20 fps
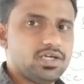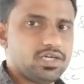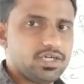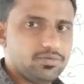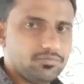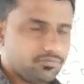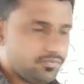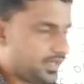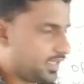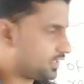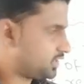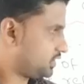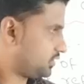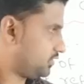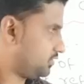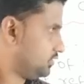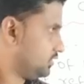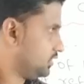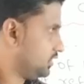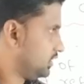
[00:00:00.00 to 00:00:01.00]

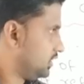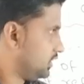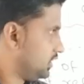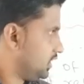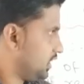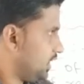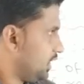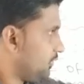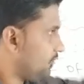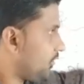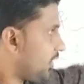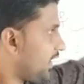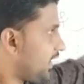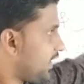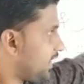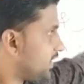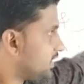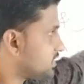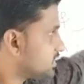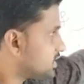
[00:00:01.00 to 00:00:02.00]
reflection. if
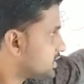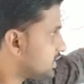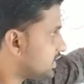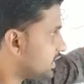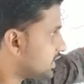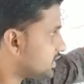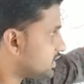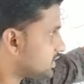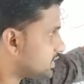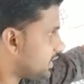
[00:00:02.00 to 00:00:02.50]
I incident